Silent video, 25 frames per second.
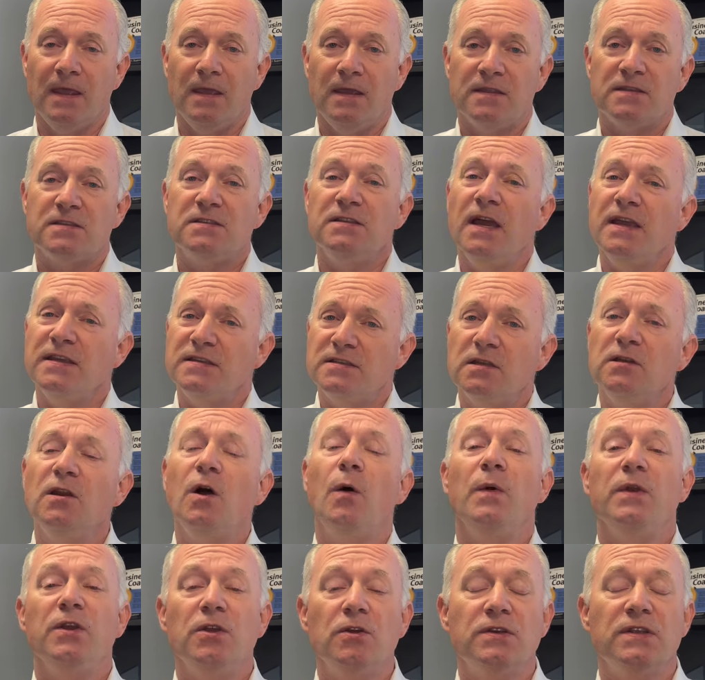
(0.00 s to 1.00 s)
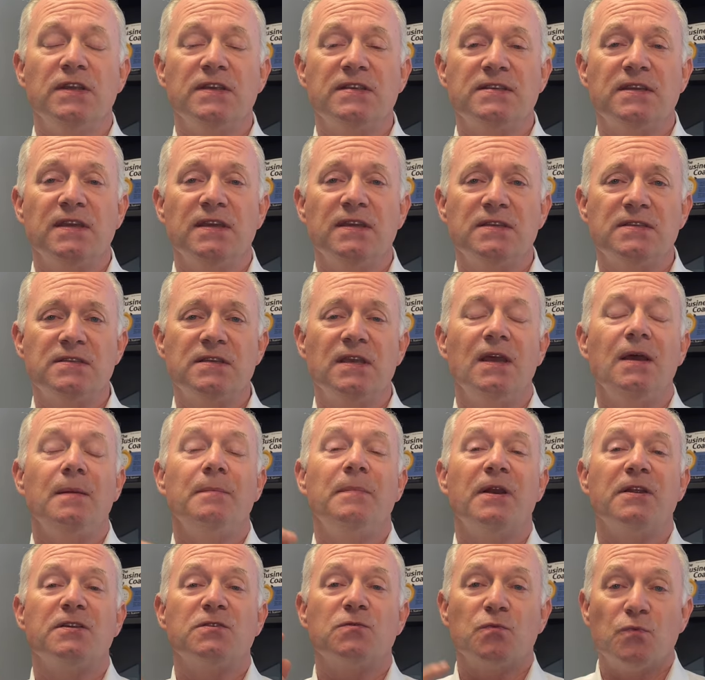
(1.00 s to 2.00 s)
It's nice to know what your DISC is,
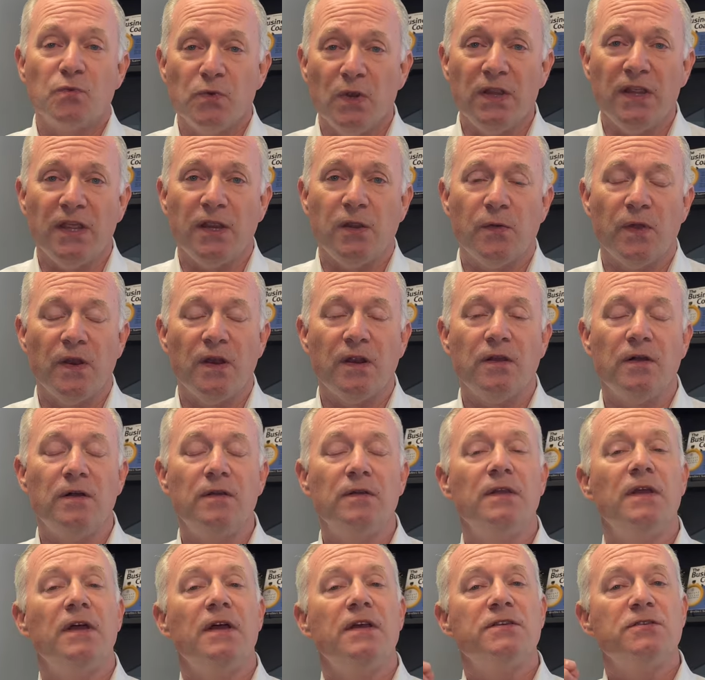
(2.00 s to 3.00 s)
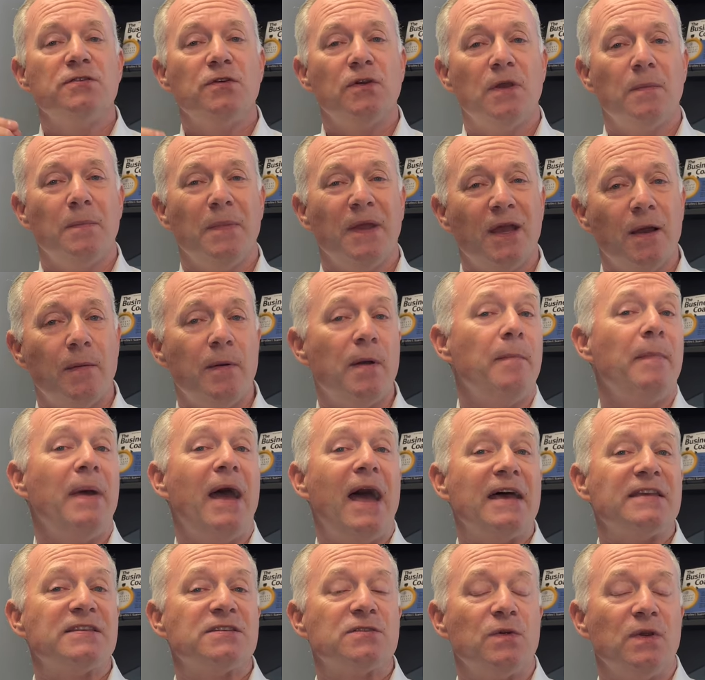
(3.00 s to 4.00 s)
but it's really critical so you can become a
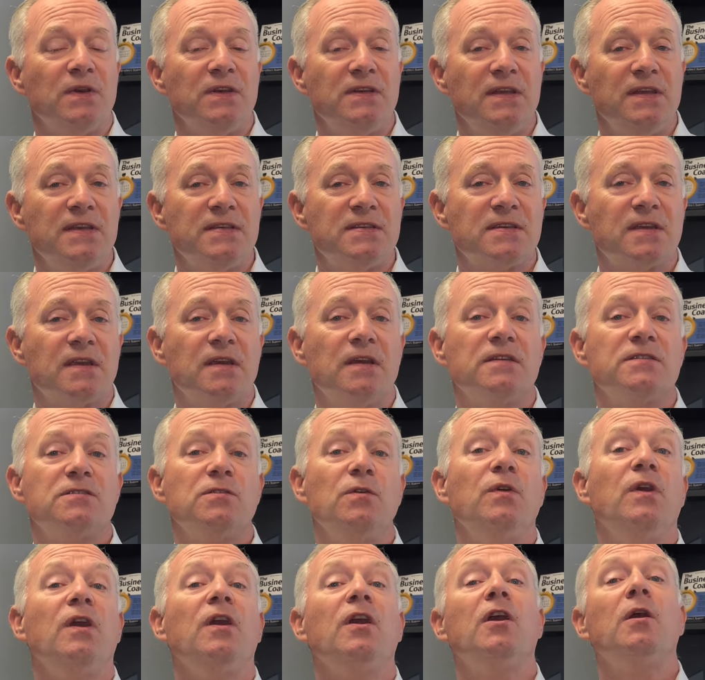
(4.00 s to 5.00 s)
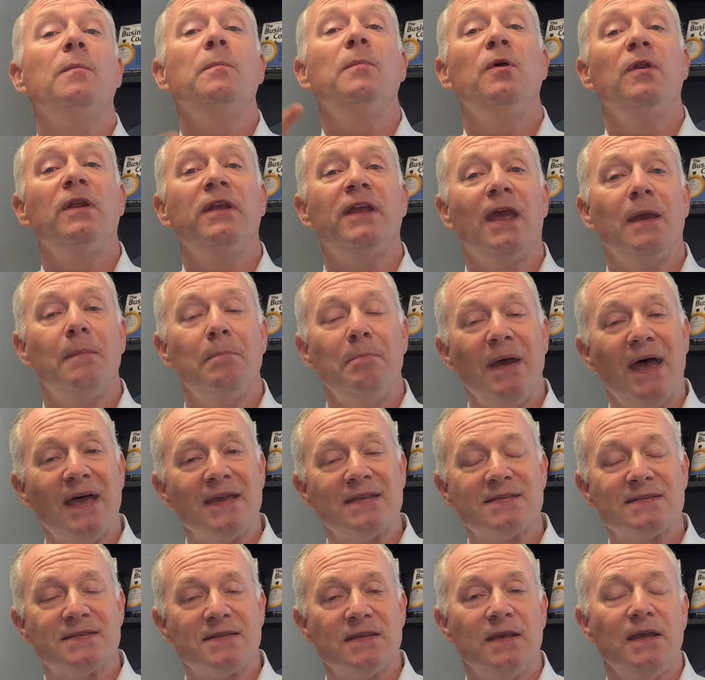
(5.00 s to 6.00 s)
master at DISC so you can communicate
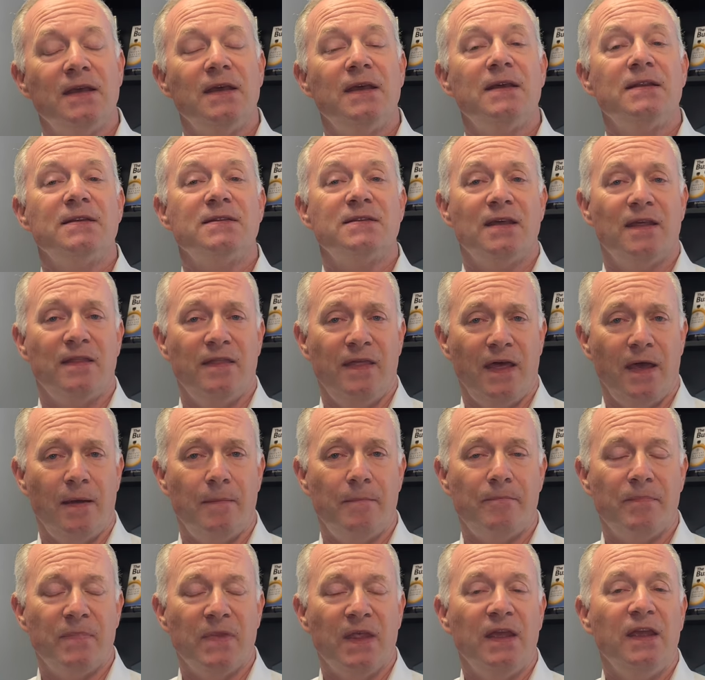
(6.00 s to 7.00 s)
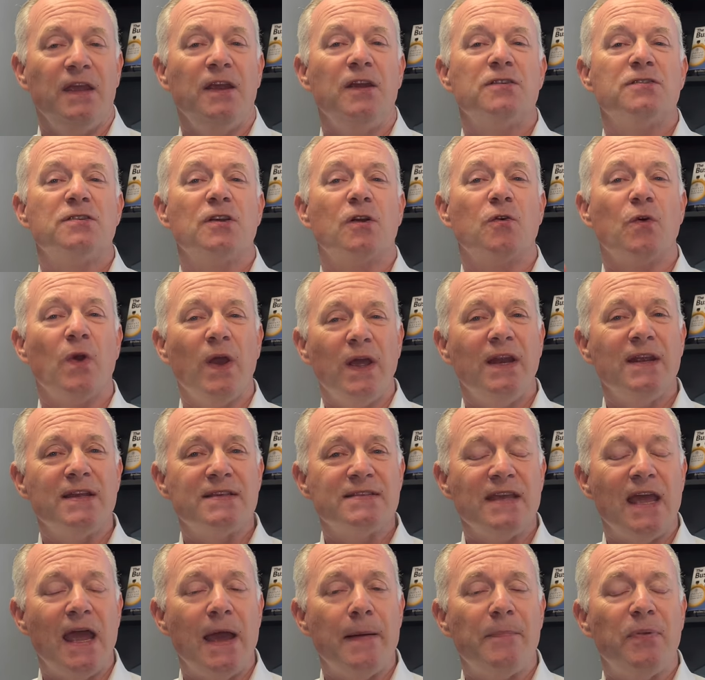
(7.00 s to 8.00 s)
best to them. Here's a great
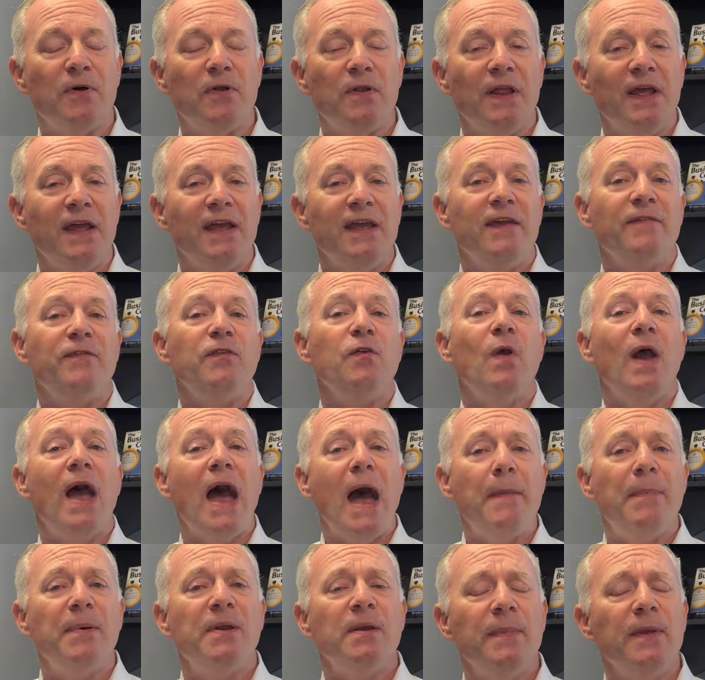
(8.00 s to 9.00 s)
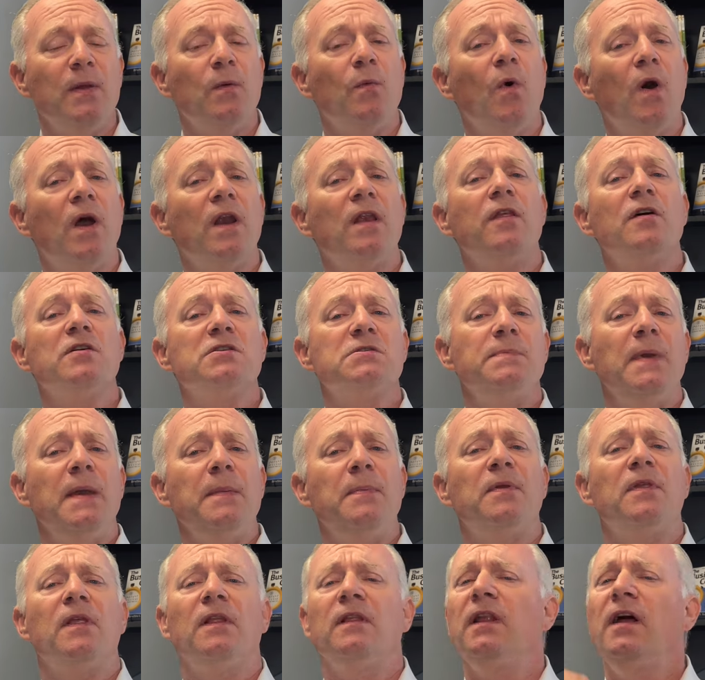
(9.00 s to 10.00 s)
example. If you happen to be one of those
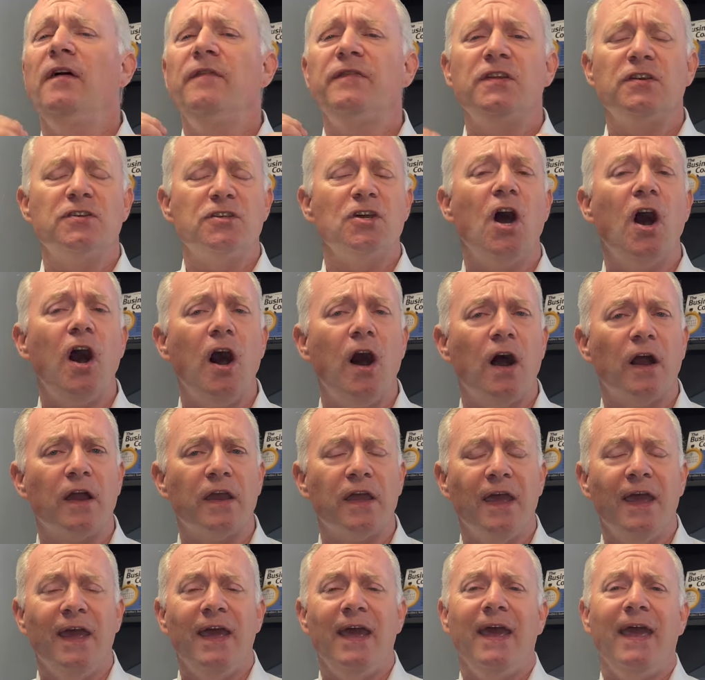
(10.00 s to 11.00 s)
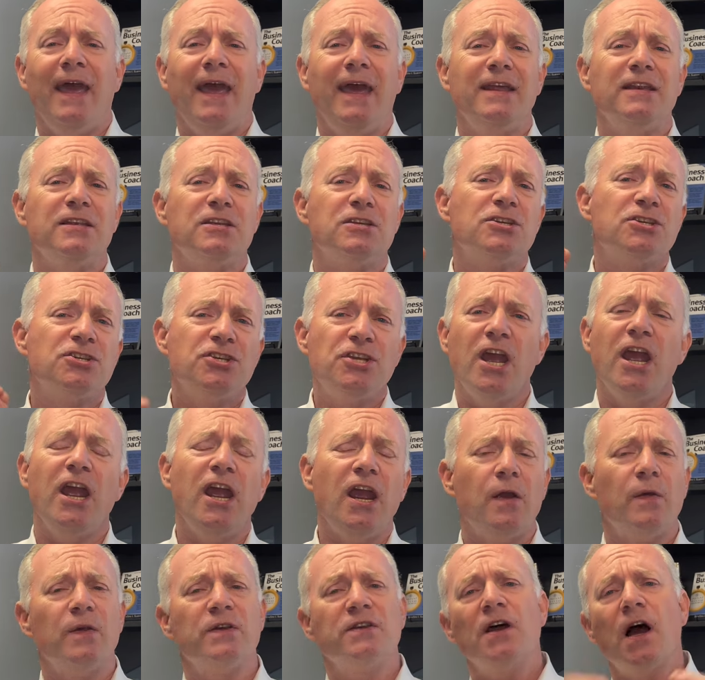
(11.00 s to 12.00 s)
people that love to talk and
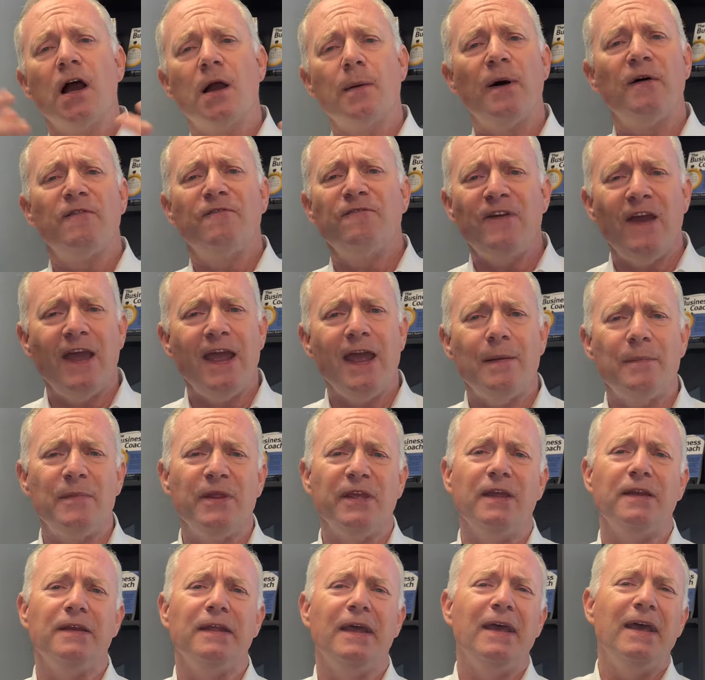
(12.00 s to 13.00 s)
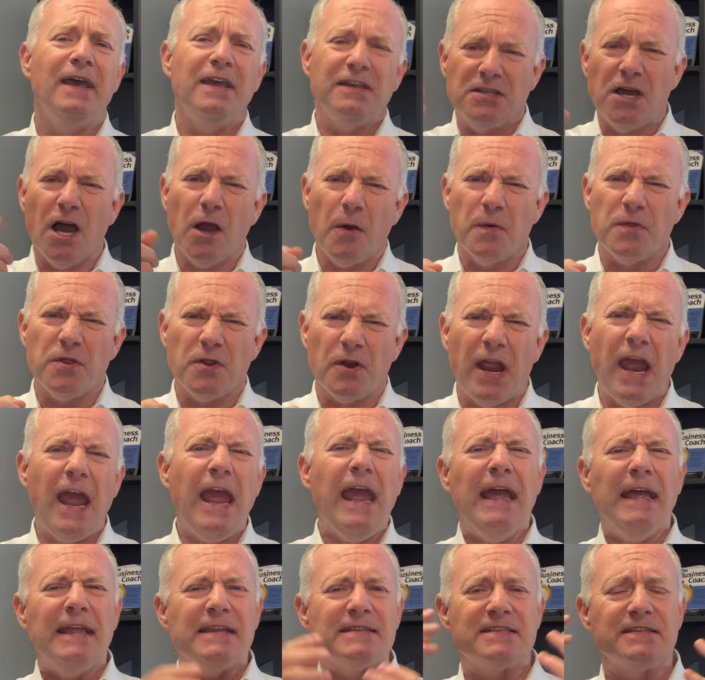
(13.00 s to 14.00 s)
share and talk about family and talk with your
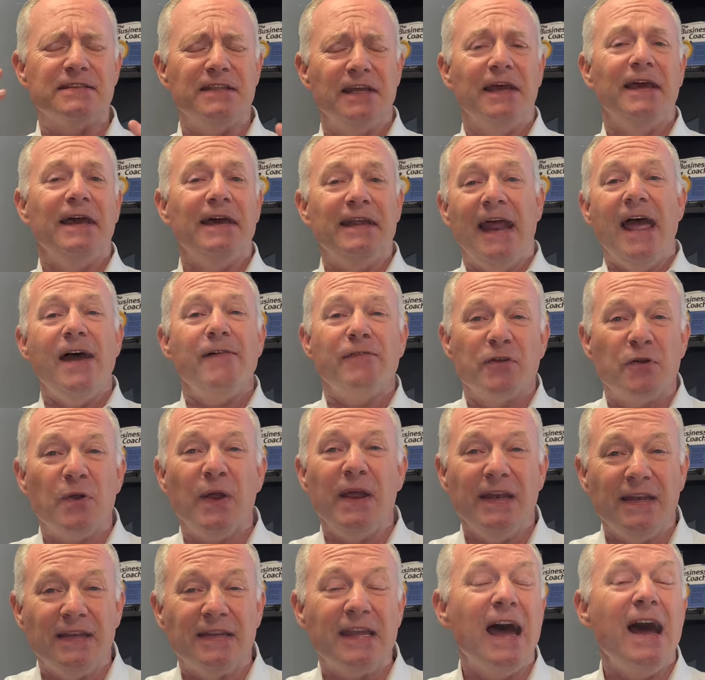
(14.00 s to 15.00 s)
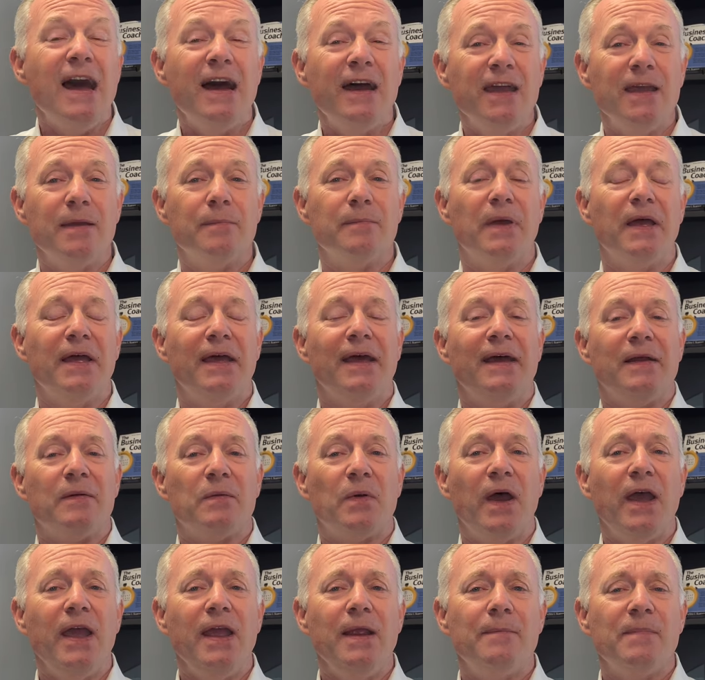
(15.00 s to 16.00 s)
hands and have a great time,
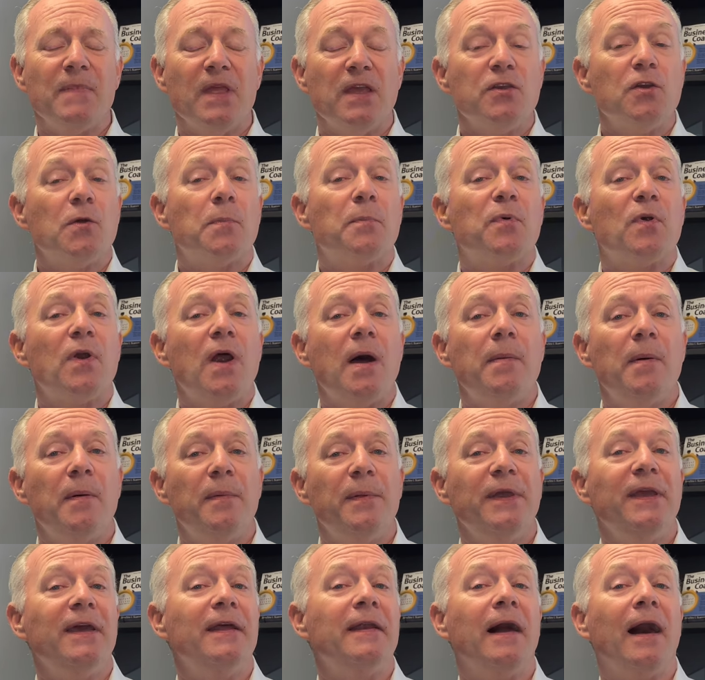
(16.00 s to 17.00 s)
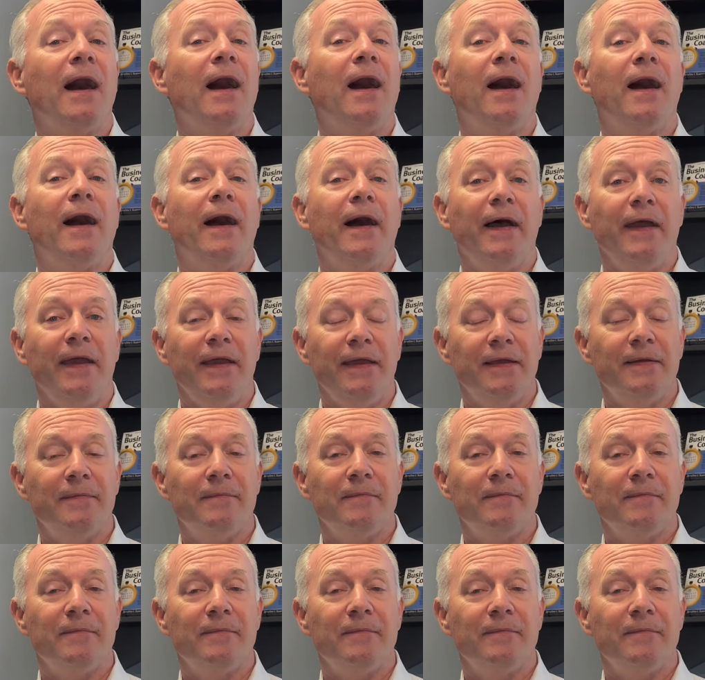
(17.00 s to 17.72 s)
right? You're probably an I.